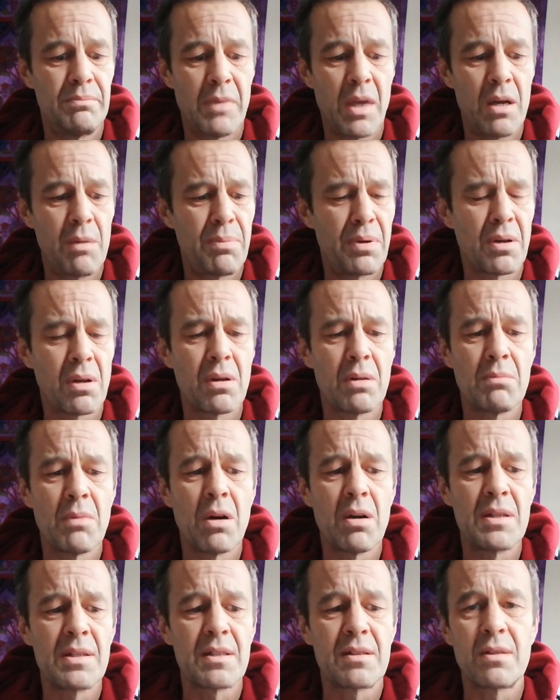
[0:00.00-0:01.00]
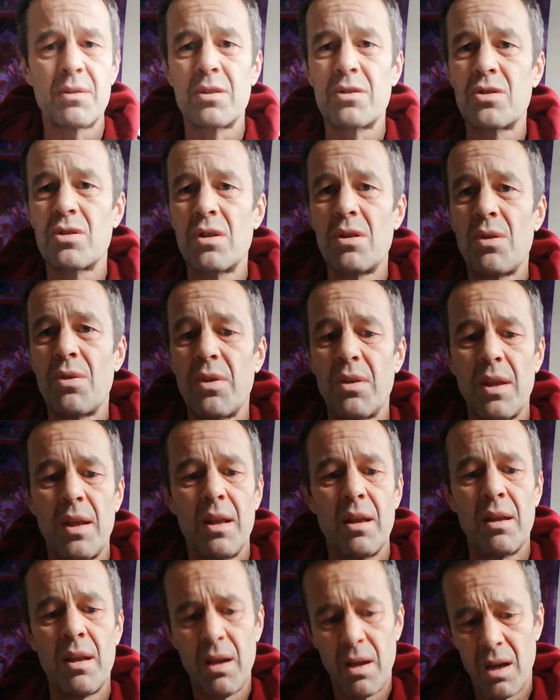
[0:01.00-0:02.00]
open our minds to the truth
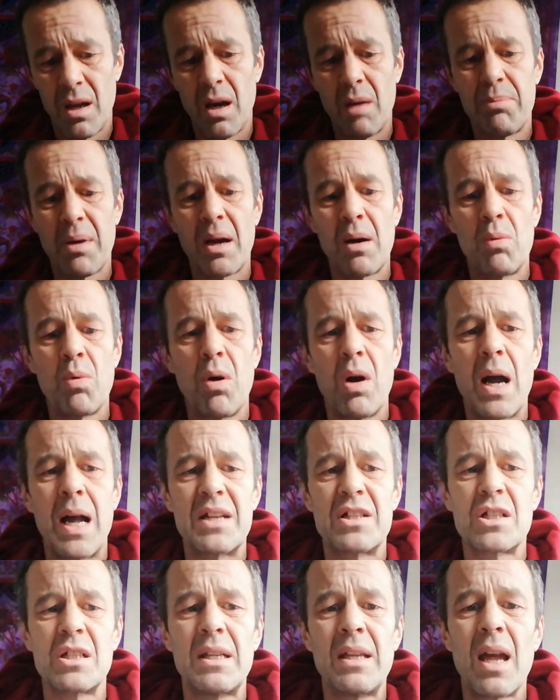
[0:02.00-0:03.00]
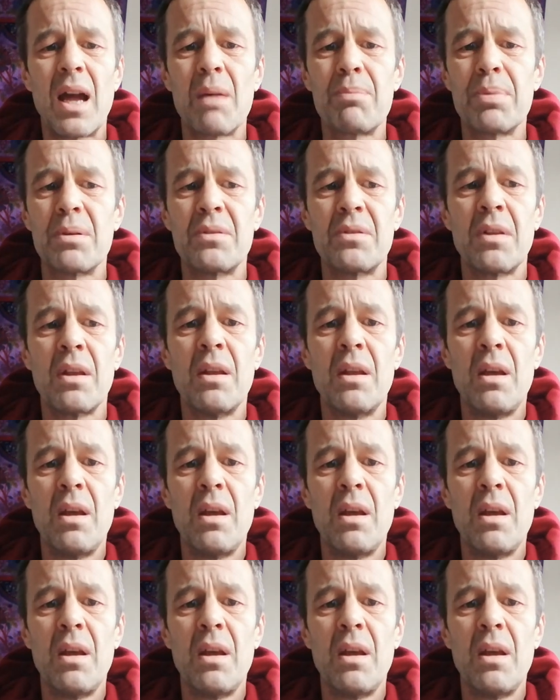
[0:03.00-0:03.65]
here about what actually happened